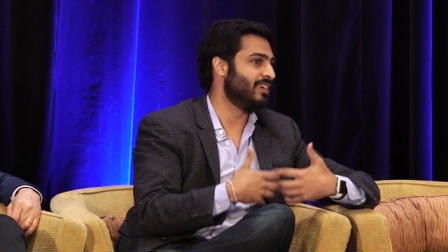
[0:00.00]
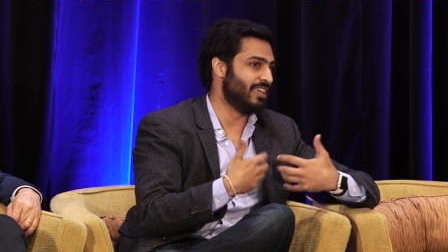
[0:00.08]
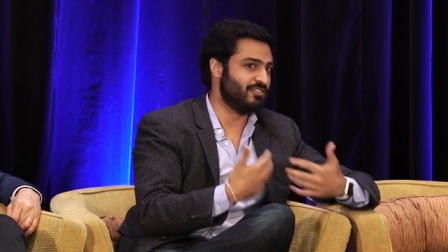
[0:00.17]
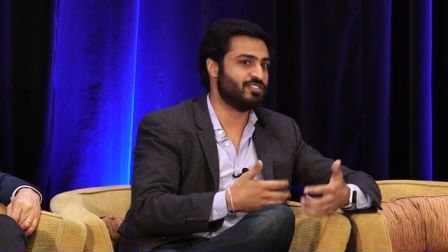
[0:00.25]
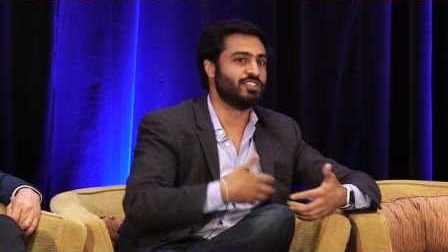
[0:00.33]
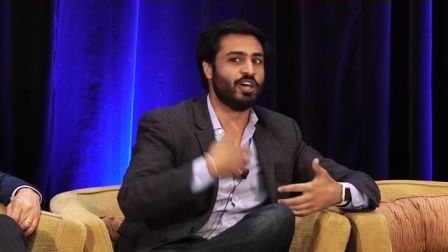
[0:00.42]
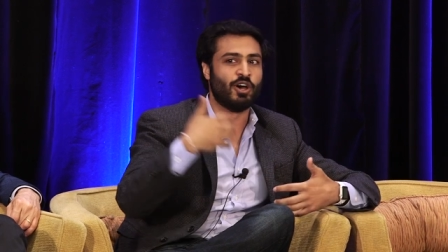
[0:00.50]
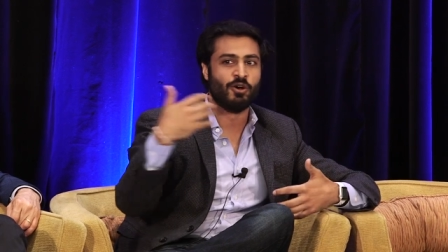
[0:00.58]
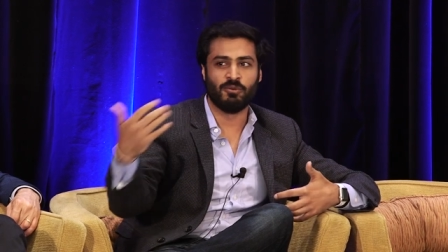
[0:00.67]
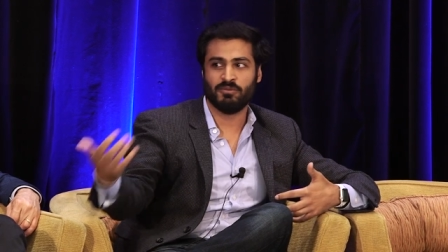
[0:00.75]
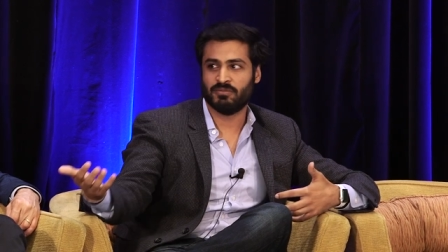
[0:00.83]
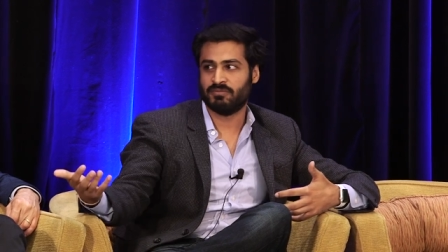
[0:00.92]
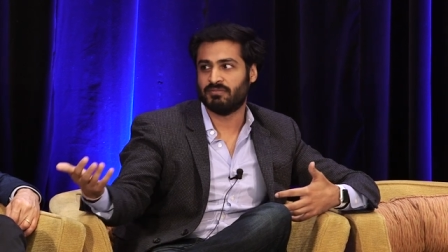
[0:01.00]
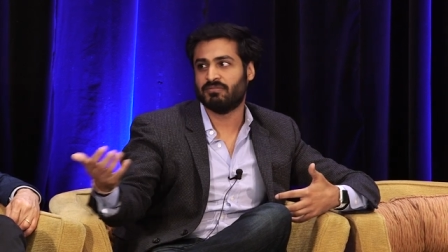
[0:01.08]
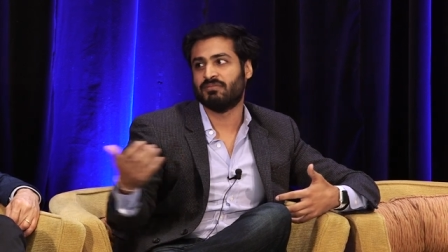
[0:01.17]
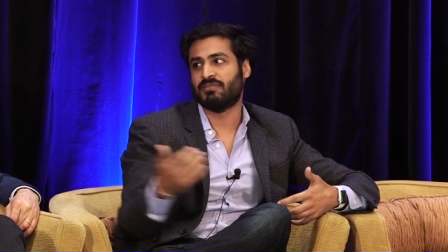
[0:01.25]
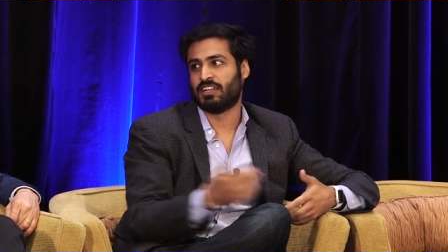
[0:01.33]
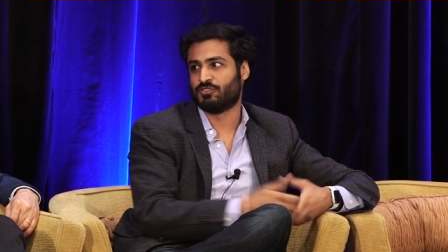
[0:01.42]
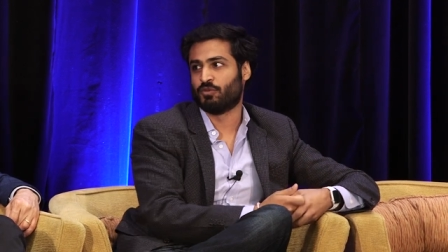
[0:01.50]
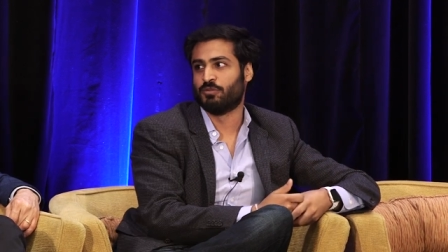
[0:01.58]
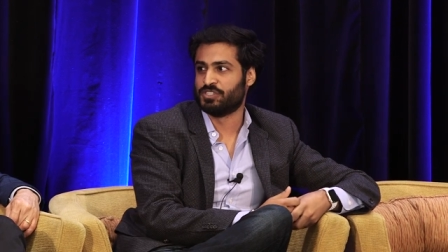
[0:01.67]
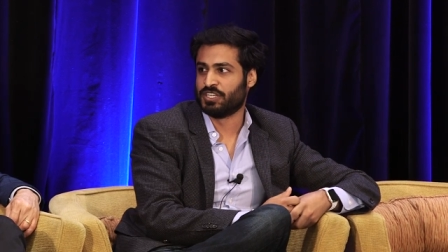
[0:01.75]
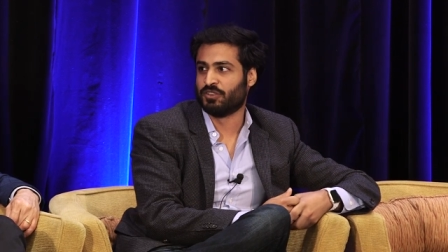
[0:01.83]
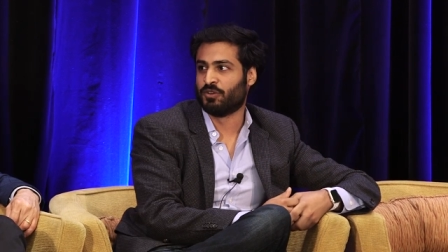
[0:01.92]
If so, that's where
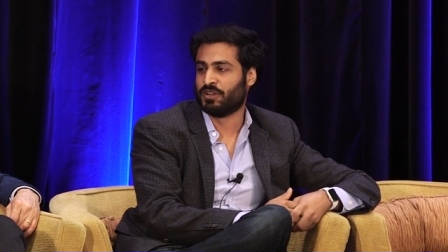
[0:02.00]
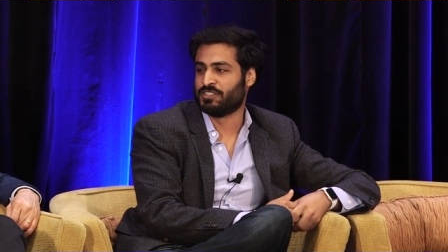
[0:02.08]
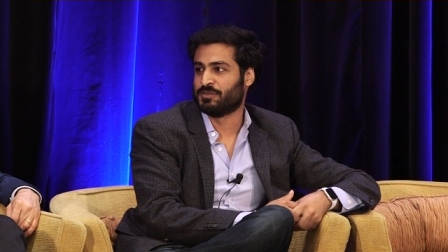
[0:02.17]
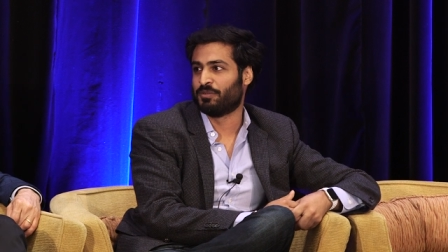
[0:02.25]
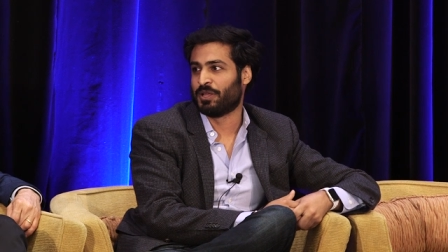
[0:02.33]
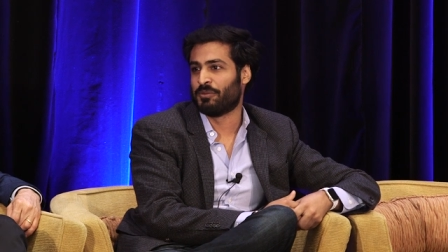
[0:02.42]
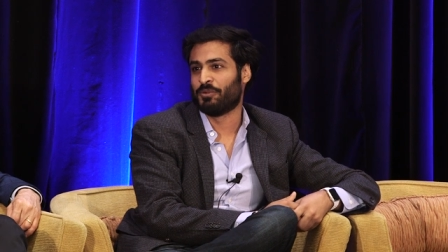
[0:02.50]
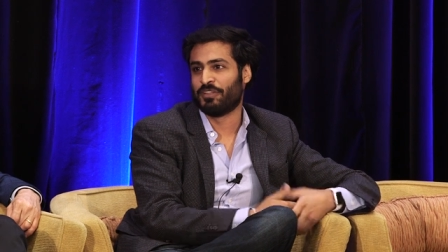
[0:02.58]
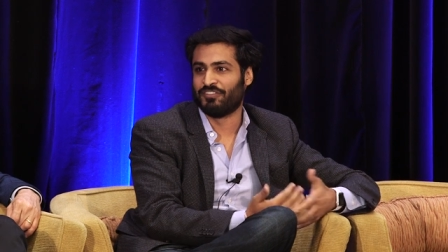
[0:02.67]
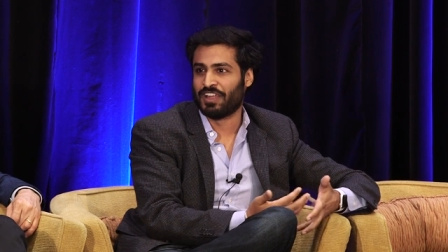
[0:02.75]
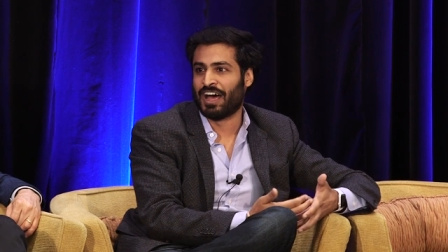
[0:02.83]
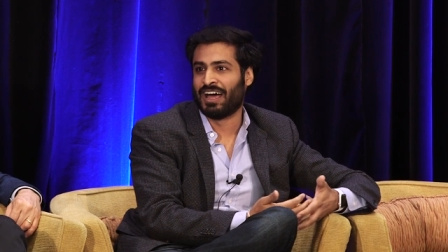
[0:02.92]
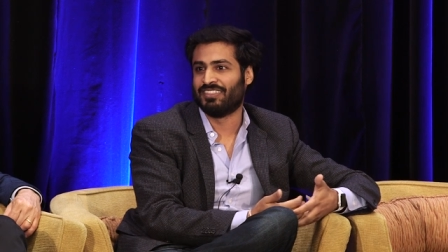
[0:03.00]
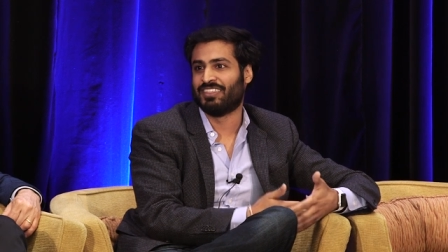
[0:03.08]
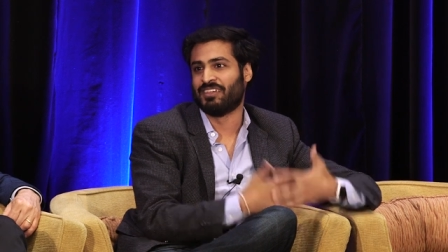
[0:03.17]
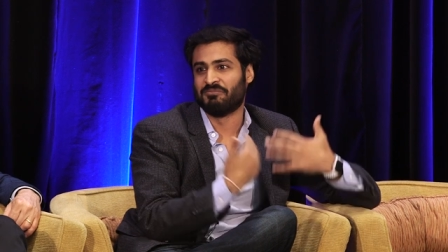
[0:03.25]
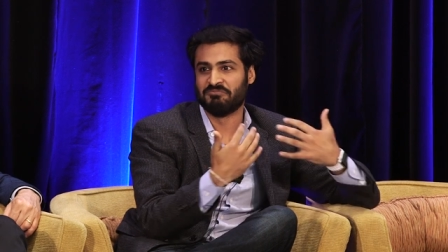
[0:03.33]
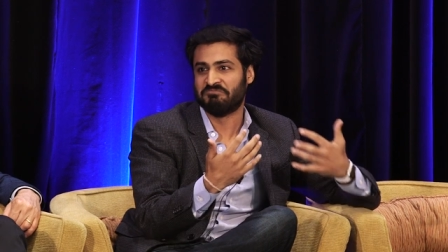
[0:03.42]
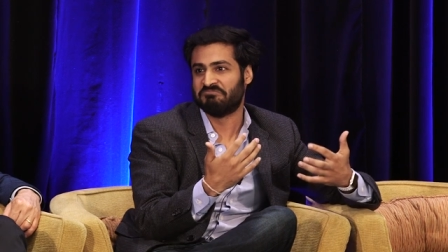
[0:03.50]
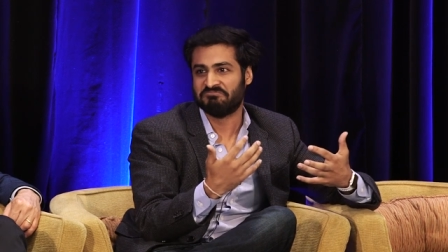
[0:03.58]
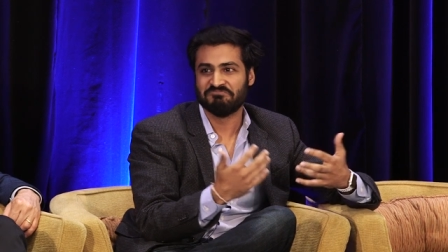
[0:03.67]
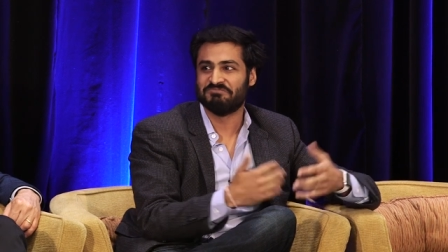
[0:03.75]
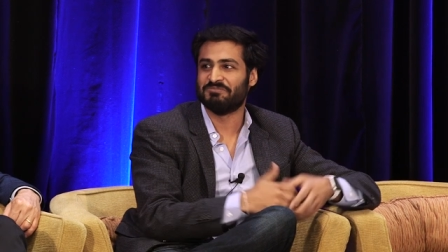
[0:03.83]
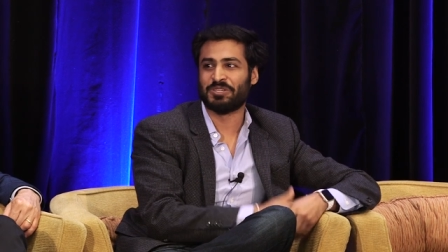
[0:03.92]
machine learning is applicable. If not, then
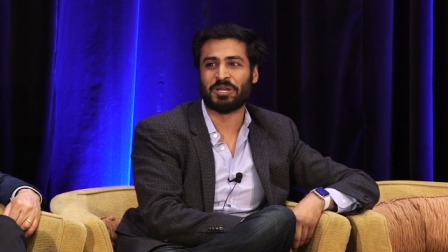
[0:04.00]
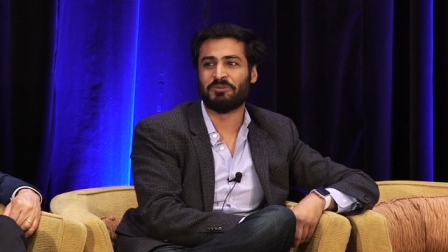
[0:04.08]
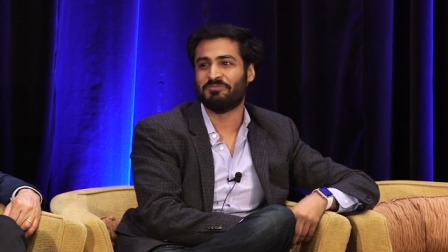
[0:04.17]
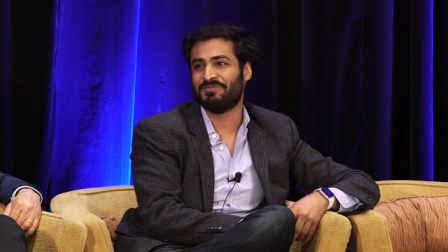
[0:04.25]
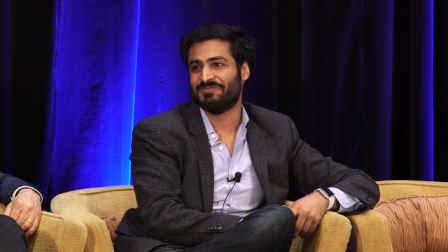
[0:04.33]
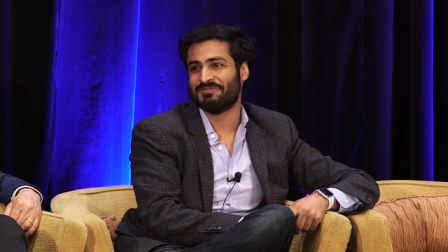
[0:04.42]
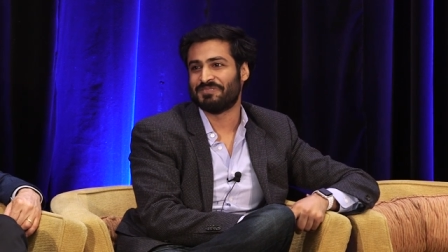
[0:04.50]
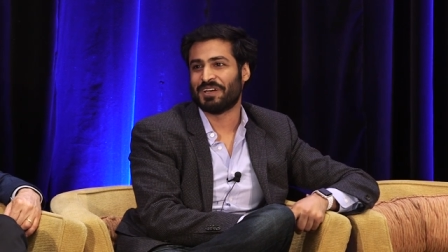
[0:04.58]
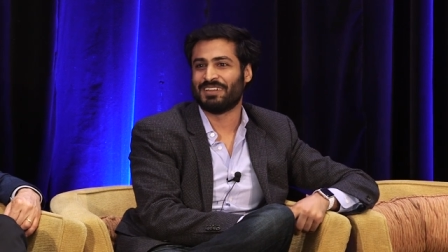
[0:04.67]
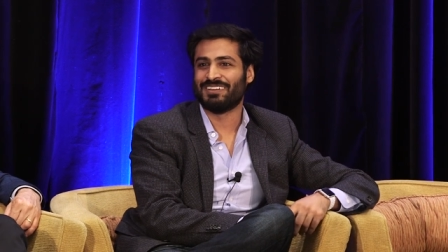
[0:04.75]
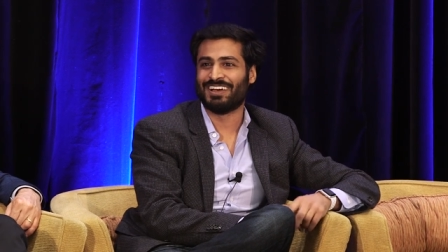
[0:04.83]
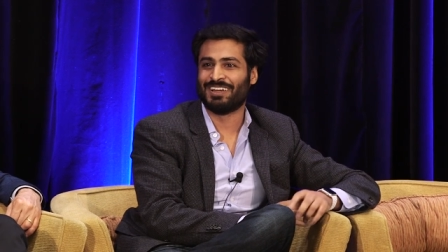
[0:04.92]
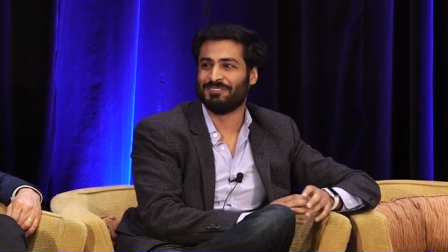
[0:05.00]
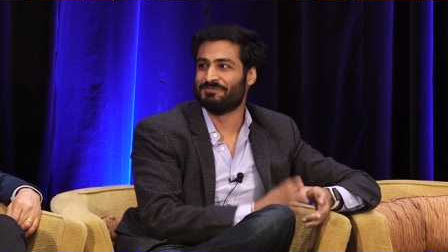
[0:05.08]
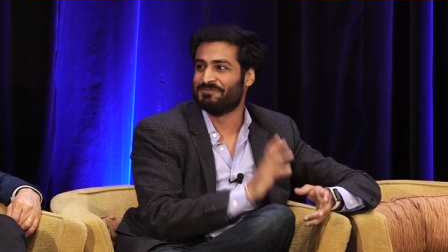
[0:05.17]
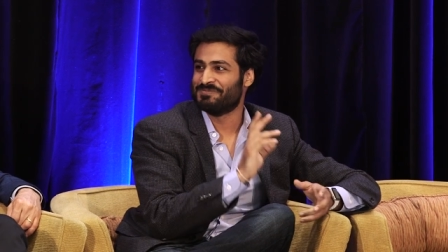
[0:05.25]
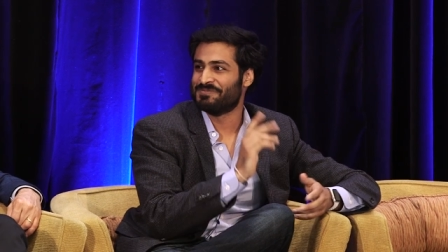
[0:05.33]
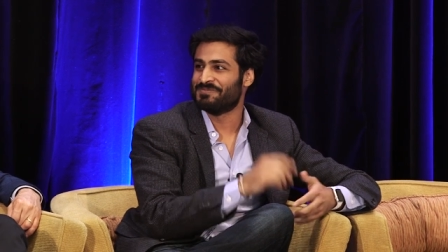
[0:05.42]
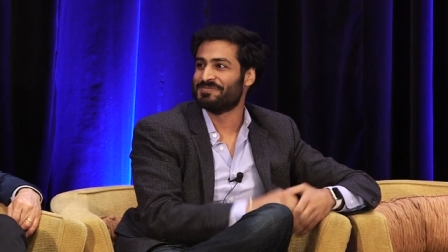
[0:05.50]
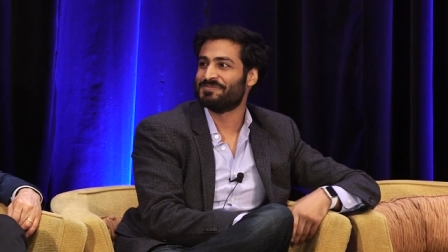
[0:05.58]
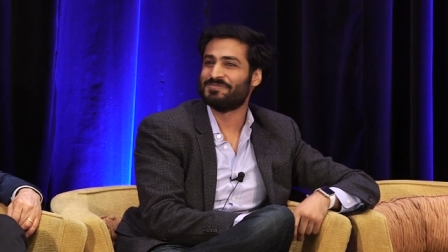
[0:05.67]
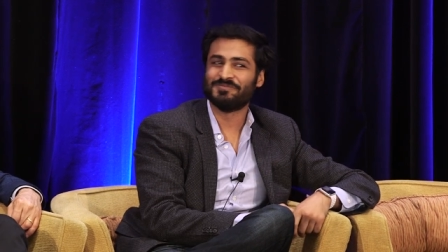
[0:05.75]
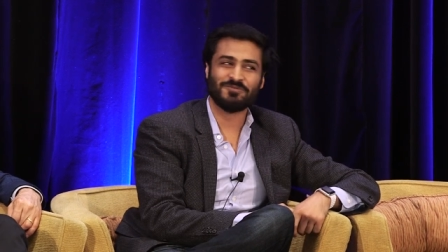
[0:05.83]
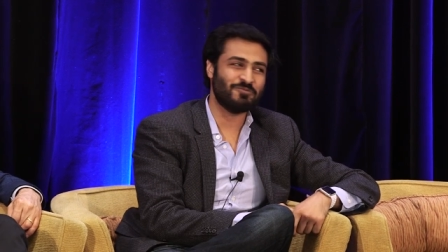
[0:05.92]
you know, I'd, I'd
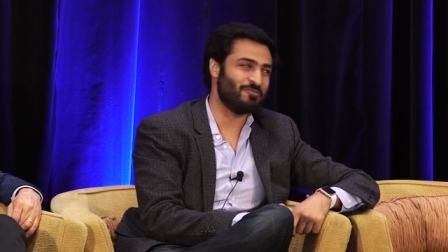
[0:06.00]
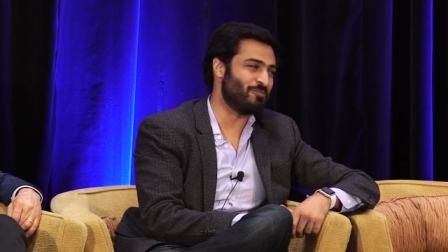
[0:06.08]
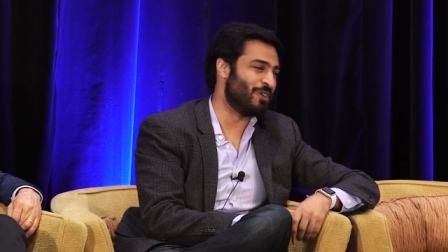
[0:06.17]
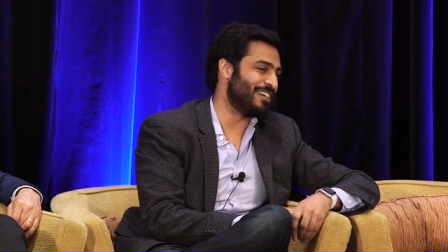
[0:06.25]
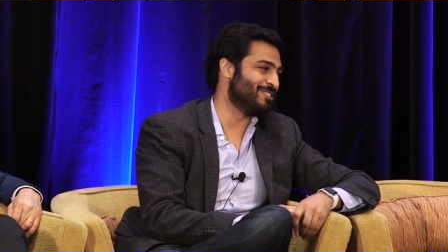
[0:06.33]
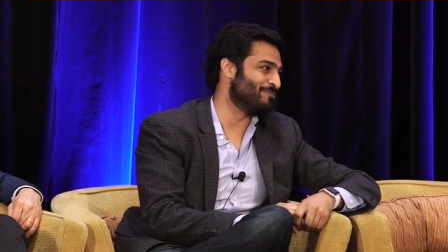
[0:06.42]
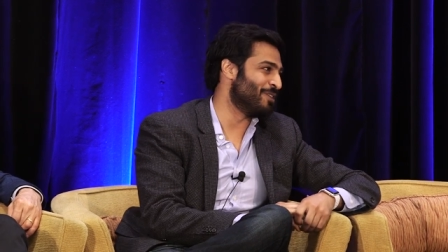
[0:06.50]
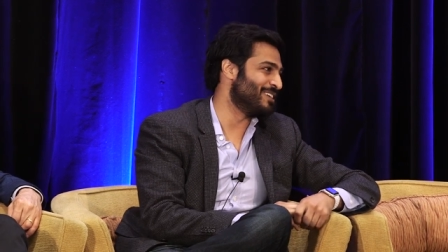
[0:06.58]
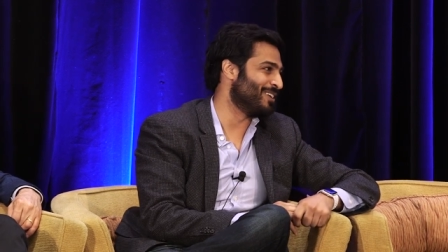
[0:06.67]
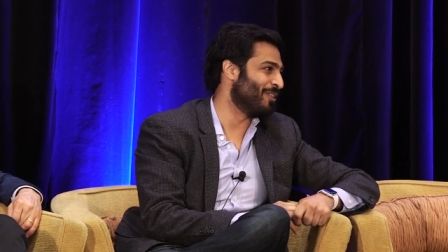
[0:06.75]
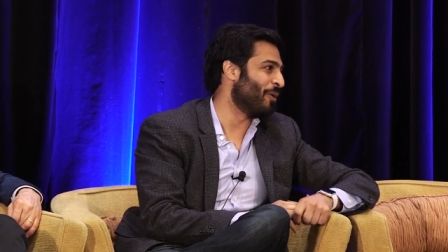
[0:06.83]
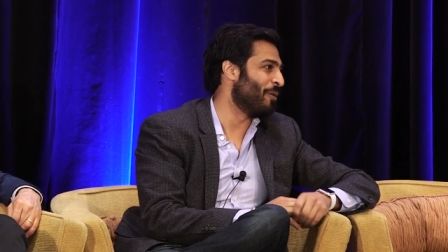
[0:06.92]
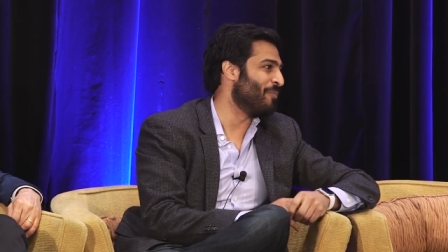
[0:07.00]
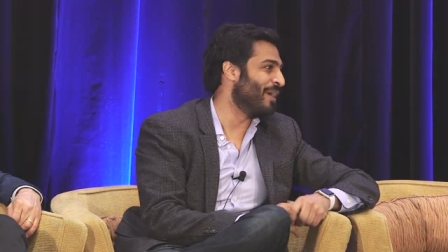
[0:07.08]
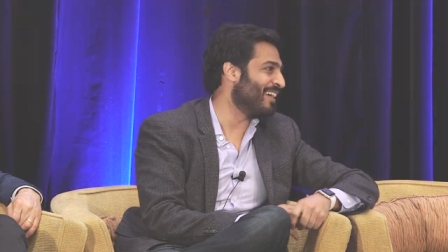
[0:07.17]
raise, raise an alarm